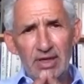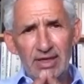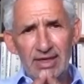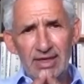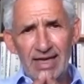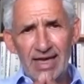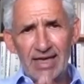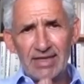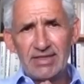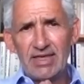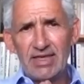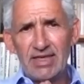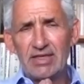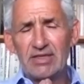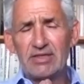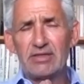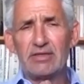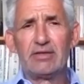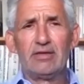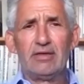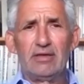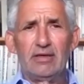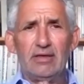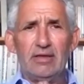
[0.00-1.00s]
get
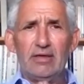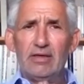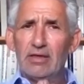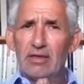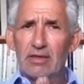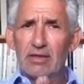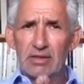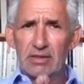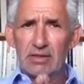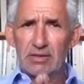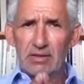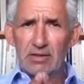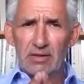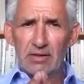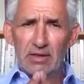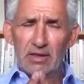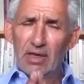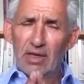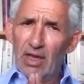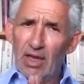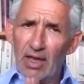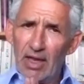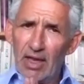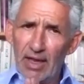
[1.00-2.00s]
it.
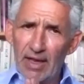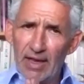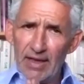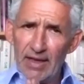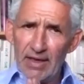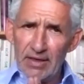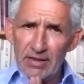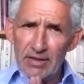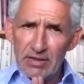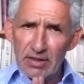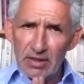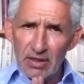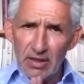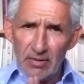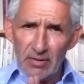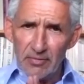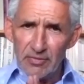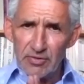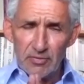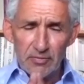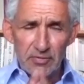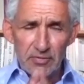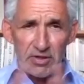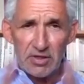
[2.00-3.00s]
and
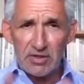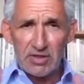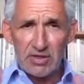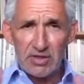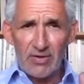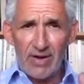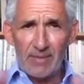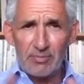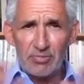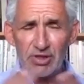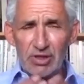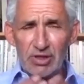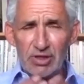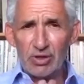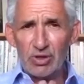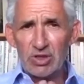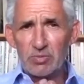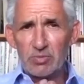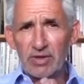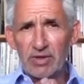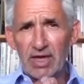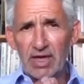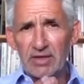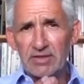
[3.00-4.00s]
obviously there's no
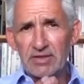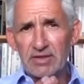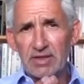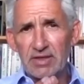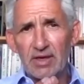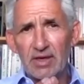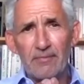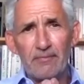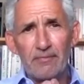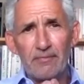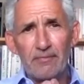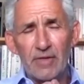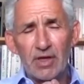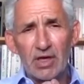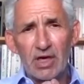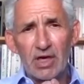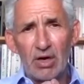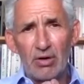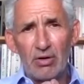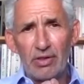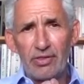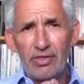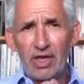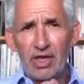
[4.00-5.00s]
absolutes, but that's the
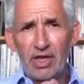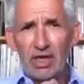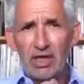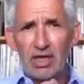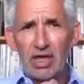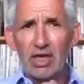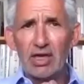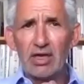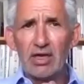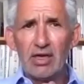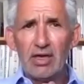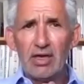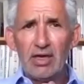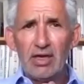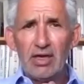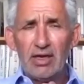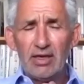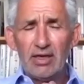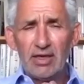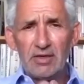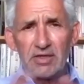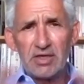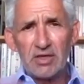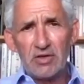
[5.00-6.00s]
current thinking.
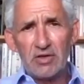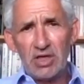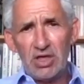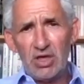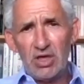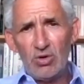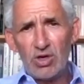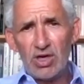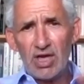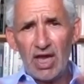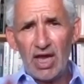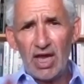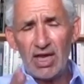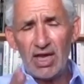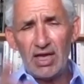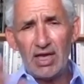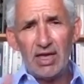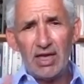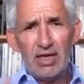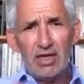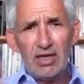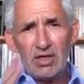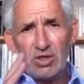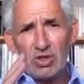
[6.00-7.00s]
And so in the
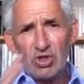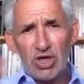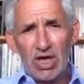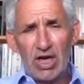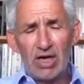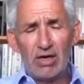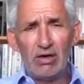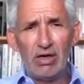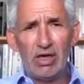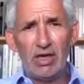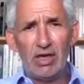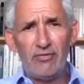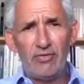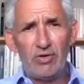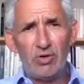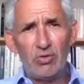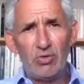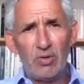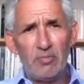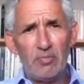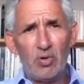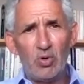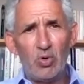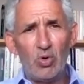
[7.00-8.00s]
UK, generally, if you
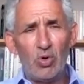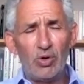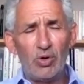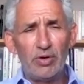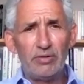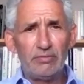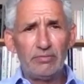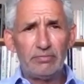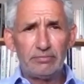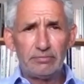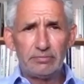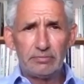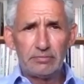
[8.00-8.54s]
were born